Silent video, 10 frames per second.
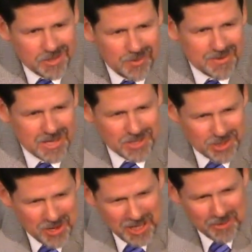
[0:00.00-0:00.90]
Sometimes that's a
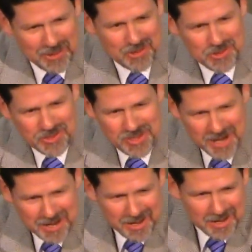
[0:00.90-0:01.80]
tricky one because you'll
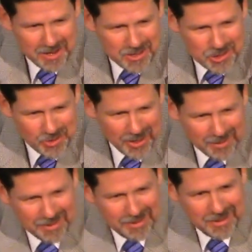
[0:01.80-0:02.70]
say to
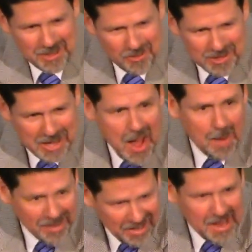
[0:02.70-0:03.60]
a
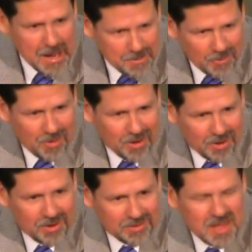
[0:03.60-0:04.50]
common
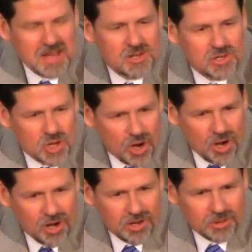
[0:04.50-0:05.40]
laborer, thank you,
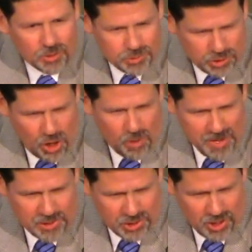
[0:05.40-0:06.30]
sir. Don't you call
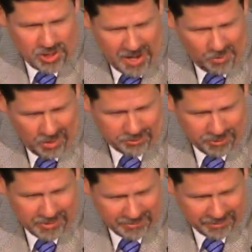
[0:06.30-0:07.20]
me sir, I work
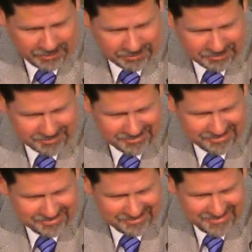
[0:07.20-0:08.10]
for a living.
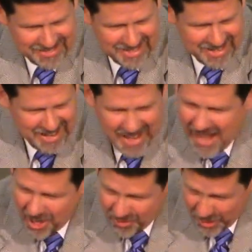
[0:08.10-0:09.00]

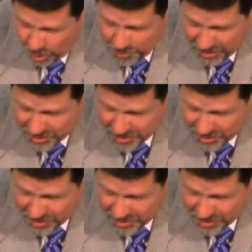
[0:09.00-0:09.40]
I know that old